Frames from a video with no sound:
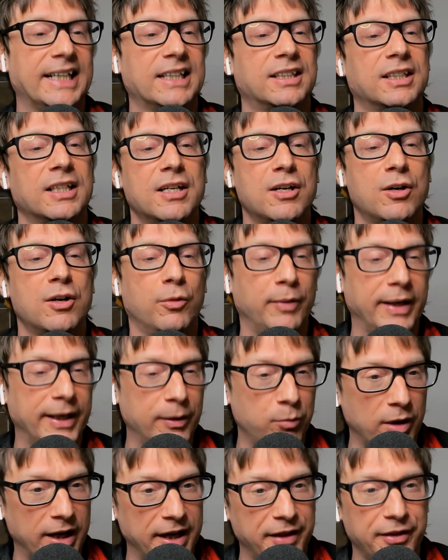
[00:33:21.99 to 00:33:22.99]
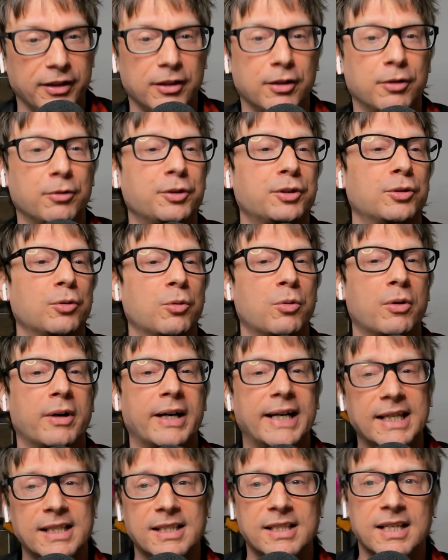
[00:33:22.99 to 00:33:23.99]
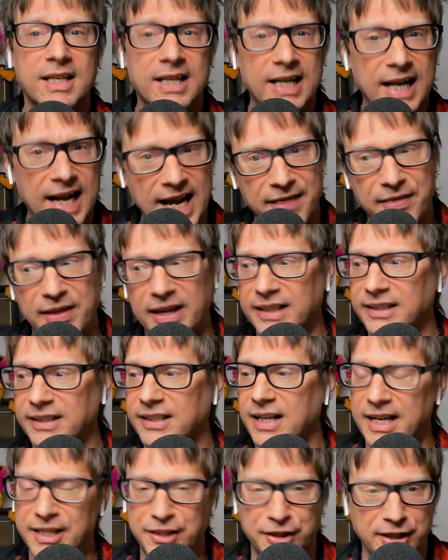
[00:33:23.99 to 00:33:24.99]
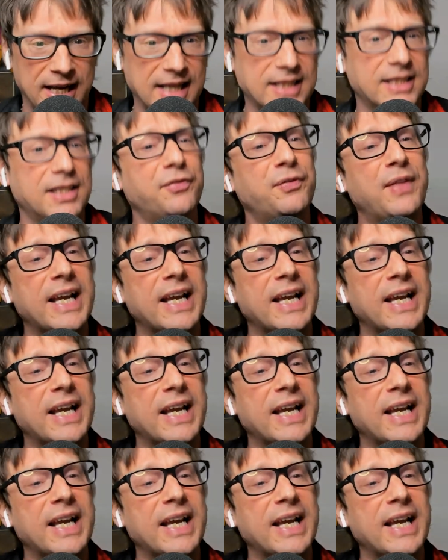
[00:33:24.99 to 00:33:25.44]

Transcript: It's read one of the little stories and then digest,